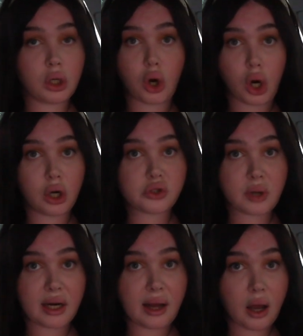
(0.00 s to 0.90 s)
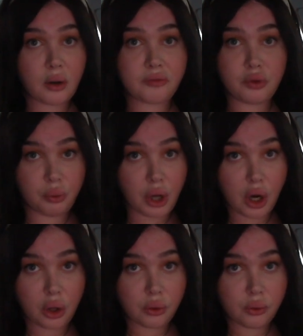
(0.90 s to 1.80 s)
cars right now, if you
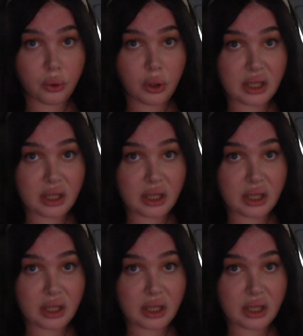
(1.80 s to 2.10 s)
know,